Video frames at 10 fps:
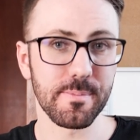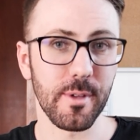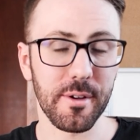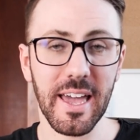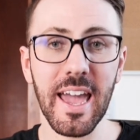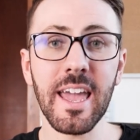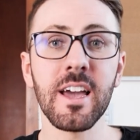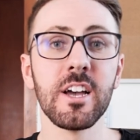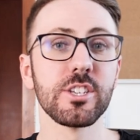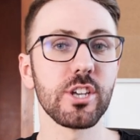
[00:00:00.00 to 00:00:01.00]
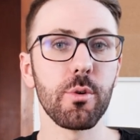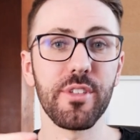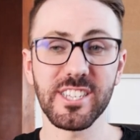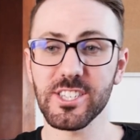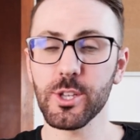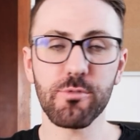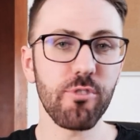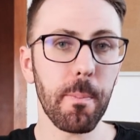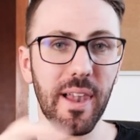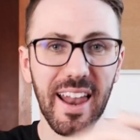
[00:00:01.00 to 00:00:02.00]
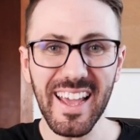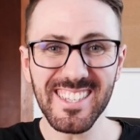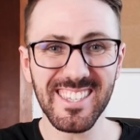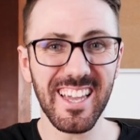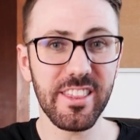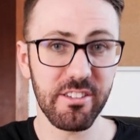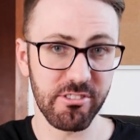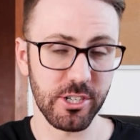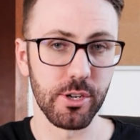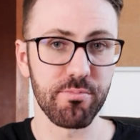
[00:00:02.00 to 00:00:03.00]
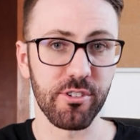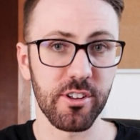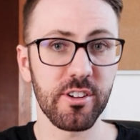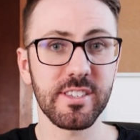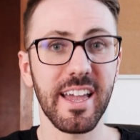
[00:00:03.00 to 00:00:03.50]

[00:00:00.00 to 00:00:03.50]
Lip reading: Okay, so this is not replacing the original product,